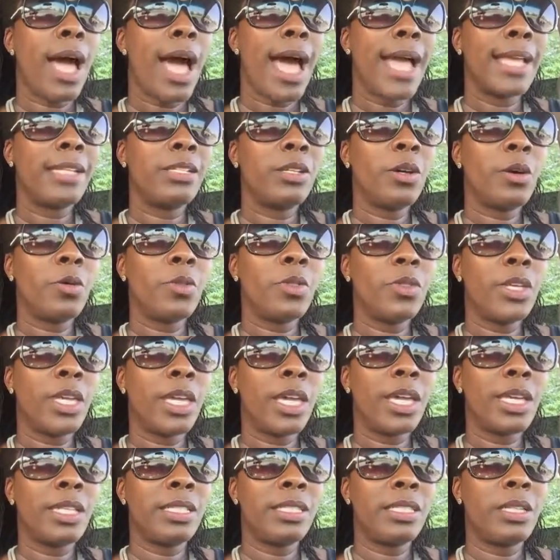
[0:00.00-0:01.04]
I don't
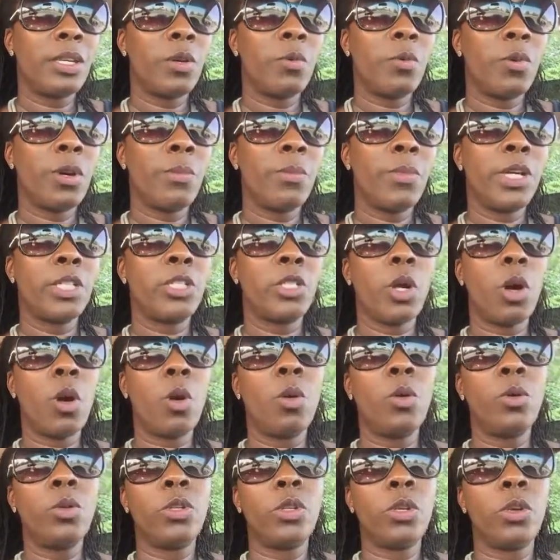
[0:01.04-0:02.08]
think until we're much
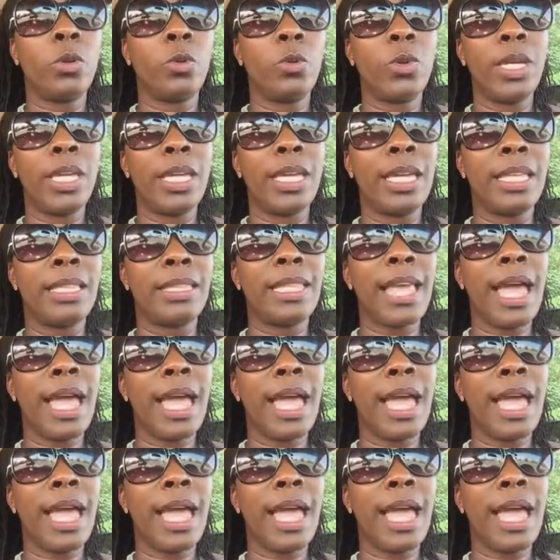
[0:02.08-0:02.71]
older we get